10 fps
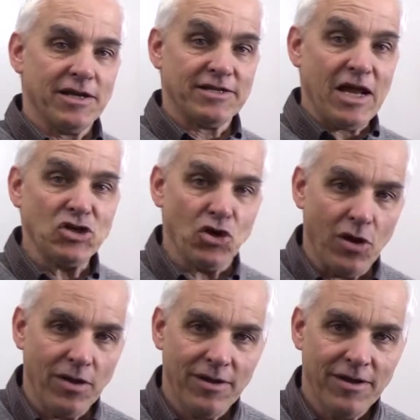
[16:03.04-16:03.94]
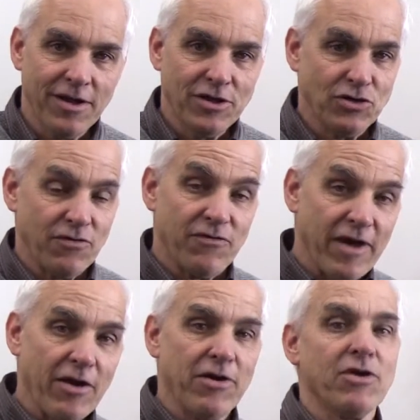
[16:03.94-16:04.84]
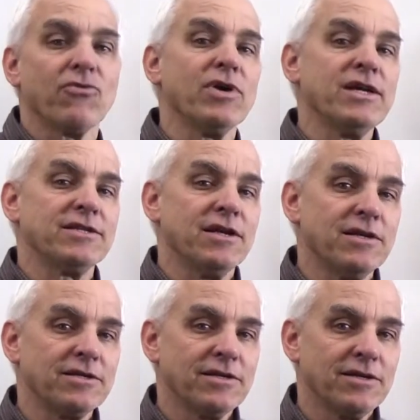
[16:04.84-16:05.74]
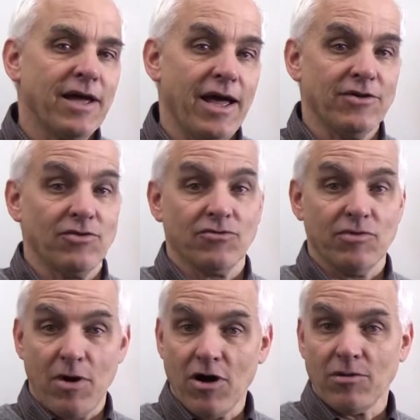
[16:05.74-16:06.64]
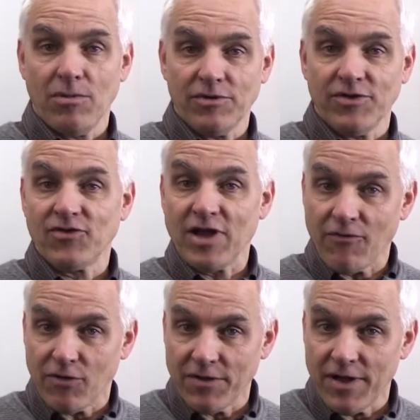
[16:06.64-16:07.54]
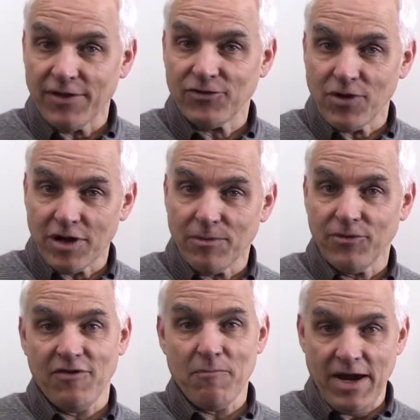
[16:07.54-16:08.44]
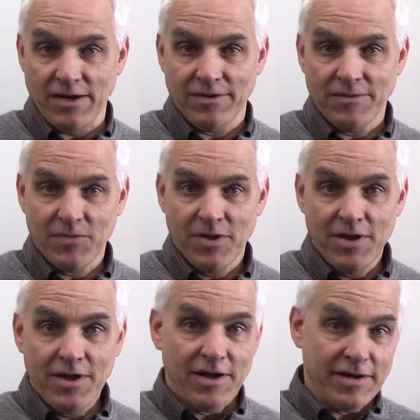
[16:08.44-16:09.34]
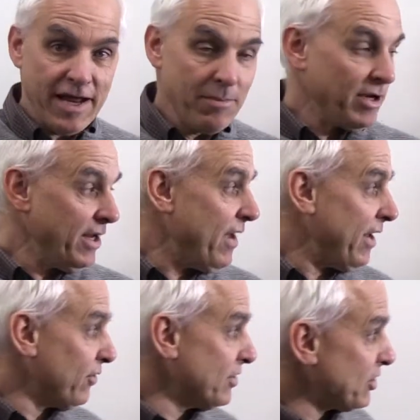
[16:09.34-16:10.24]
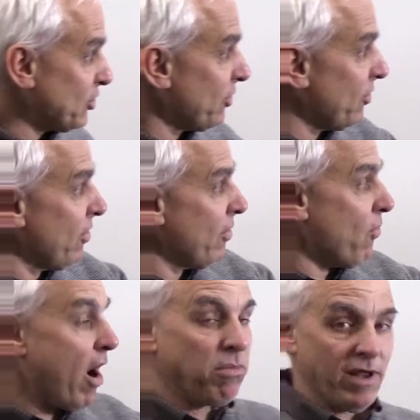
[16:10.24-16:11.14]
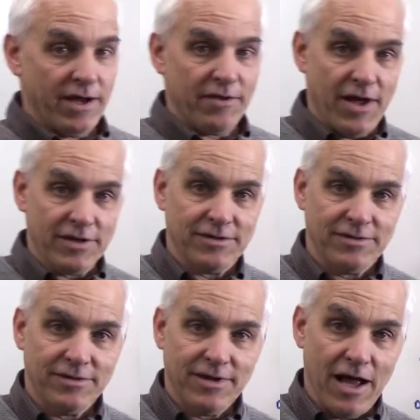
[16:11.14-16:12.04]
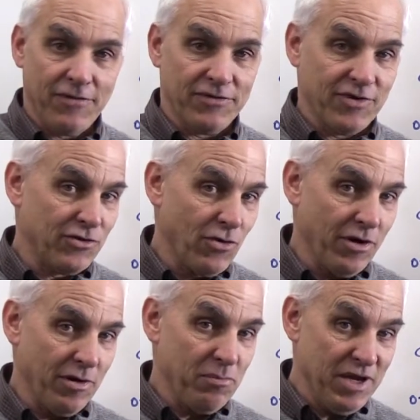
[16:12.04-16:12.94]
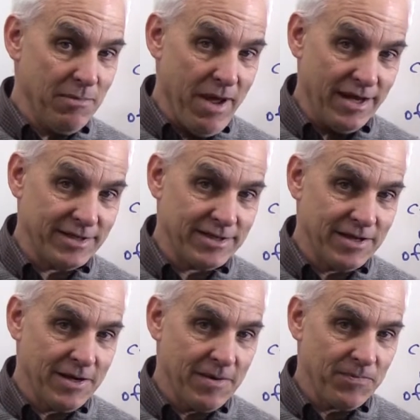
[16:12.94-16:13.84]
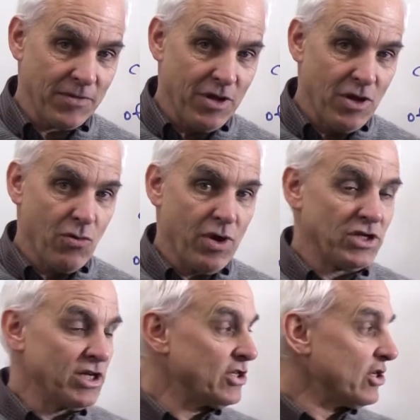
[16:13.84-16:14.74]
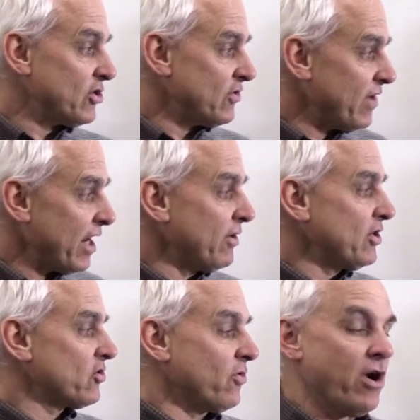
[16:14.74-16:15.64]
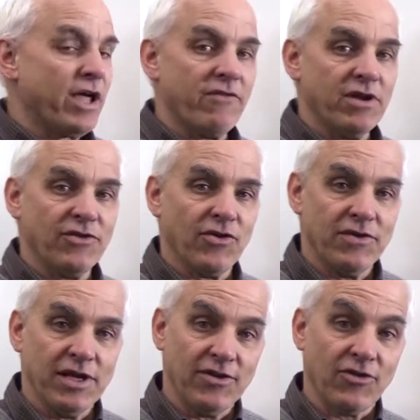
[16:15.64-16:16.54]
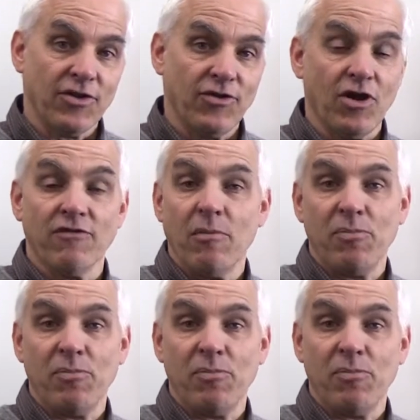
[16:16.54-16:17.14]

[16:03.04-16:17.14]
essential to very recent and remarkable discovery that astronomers have made. Namely, that there's a certain wobbling that Alpha Centauri B makes, which is very strong evidence of the existence of a